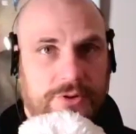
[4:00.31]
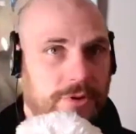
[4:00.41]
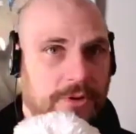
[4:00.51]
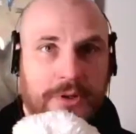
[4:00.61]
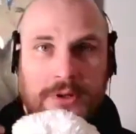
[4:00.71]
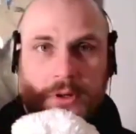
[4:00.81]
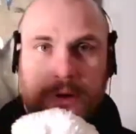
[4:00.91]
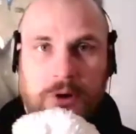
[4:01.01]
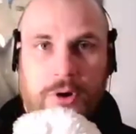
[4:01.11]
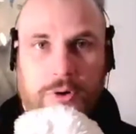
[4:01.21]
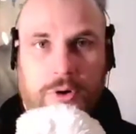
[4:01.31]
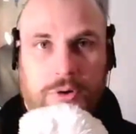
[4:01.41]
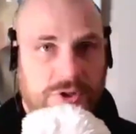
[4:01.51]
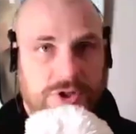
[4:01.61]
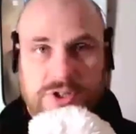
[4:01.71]
or, or,
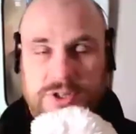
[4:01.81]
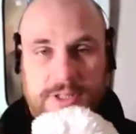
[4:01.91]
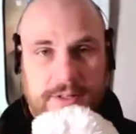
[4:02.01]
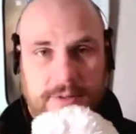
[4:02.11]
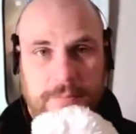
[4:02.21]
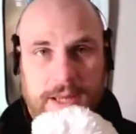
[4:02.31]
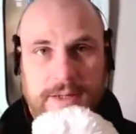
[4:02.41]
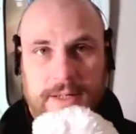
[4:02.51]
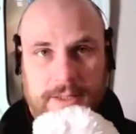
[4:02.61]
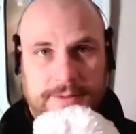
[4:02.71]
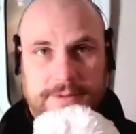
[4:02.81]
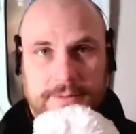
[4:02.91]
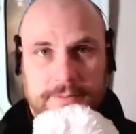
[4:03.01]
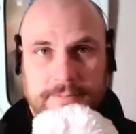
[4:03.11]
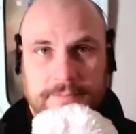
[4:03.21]
or is it just the end of the mandates?